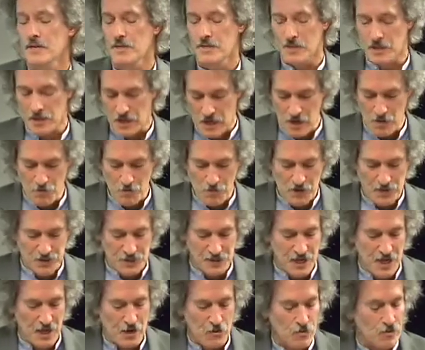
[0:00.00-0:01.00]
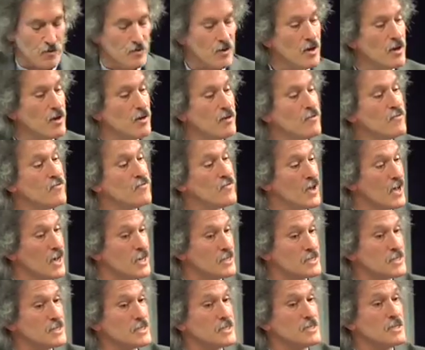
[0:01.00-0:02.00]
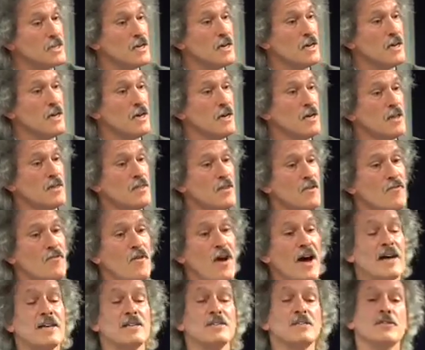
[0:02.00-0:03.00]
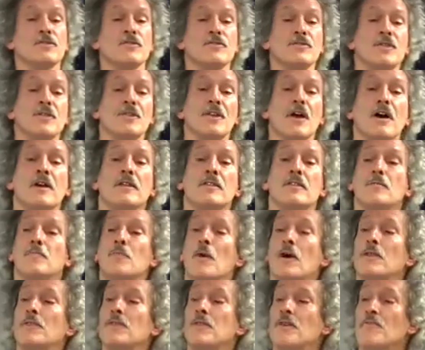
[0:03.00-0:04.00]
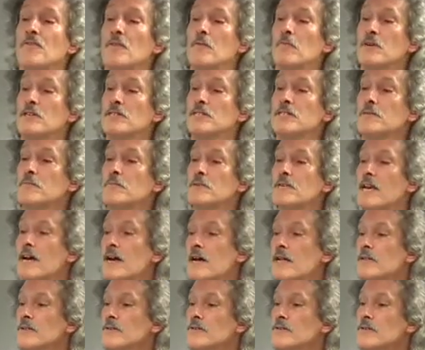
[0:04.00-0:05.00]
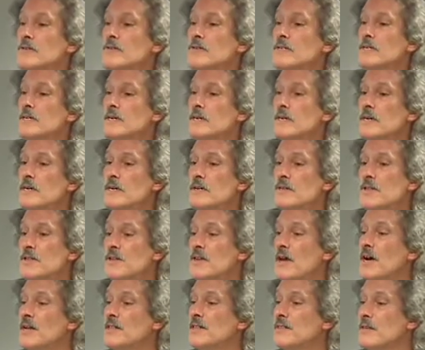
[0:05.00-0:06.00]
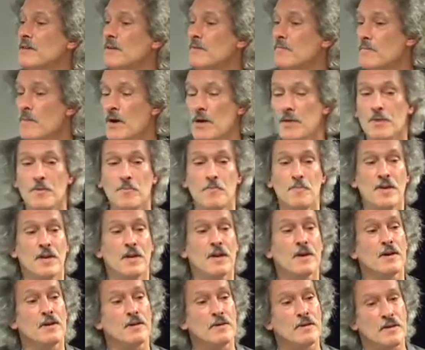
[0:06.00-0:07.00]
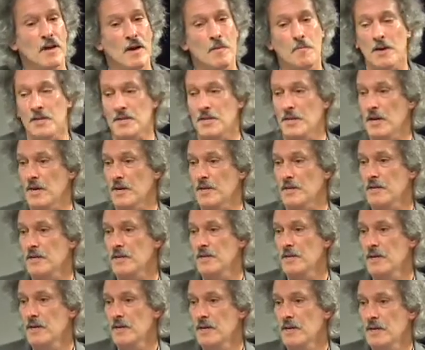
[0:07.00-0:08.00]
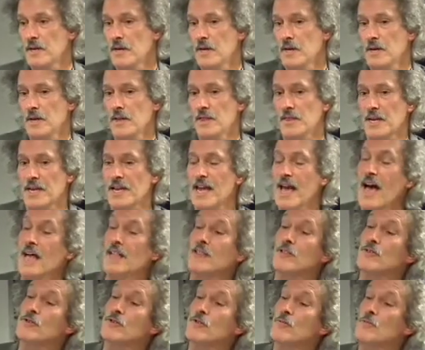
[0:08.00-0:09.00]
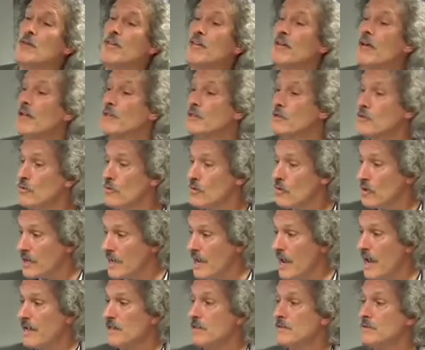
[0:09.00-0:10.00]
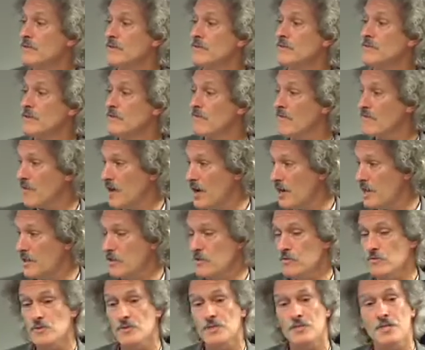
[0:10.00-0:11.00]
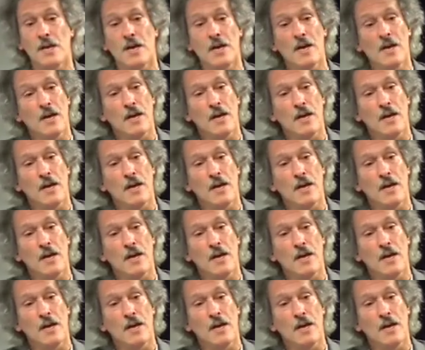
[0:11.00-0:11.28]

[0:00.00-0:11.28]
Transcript: to keep a sacred fast." The fast during the 9th month of the Muslim calendar, the 9th month being Ramadan, the calendar being a lunar calendar that follows